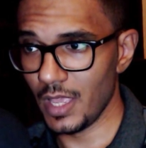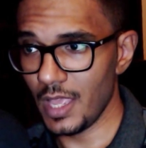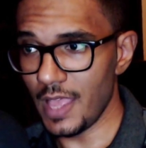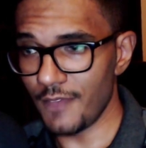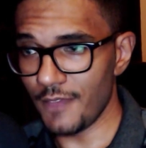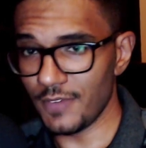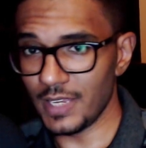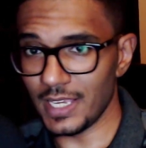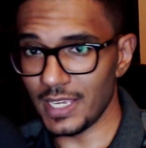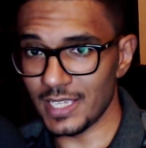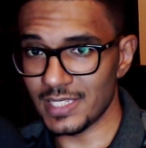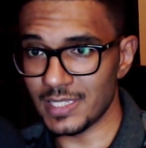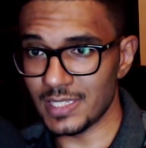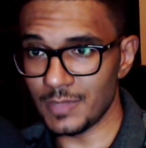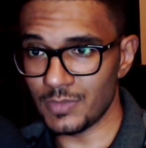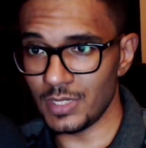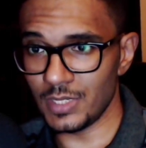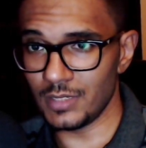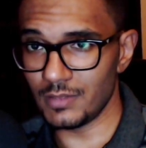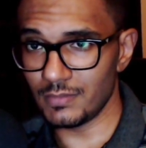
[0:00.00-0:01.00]
I feel like it's
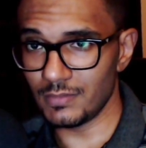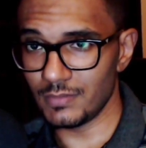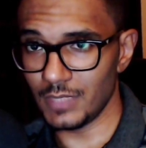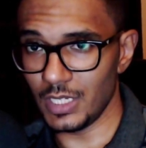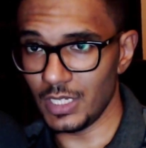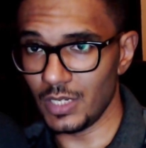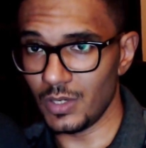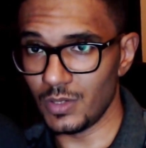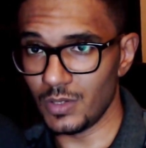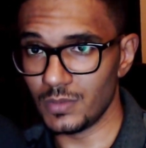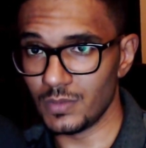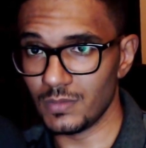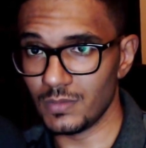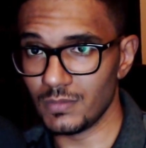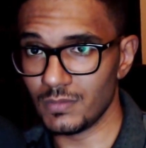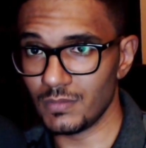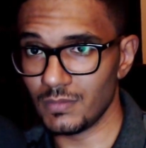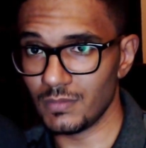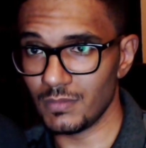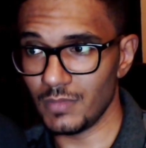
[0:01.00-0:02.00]
something you know
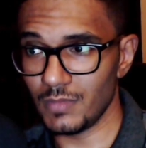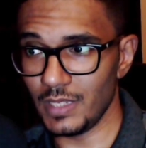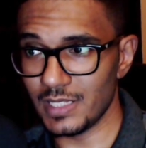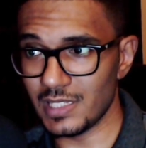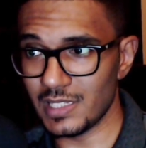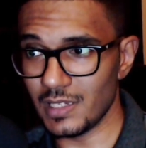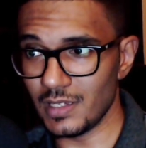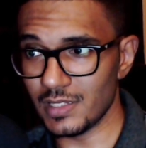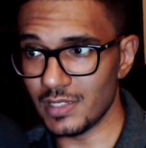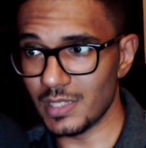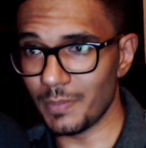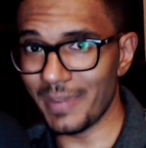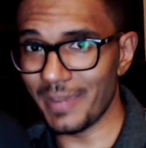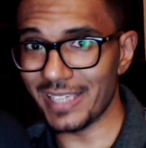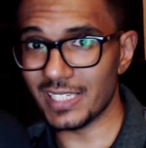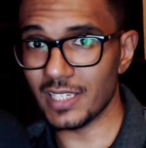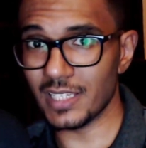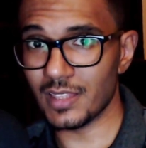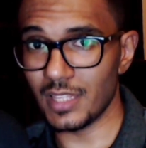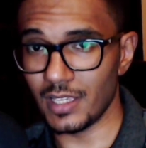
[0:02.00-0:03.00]
it's a it's a
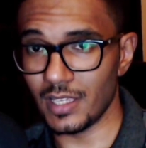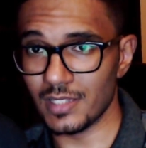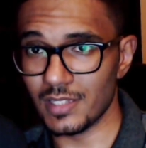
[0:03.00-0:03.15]
basic thing.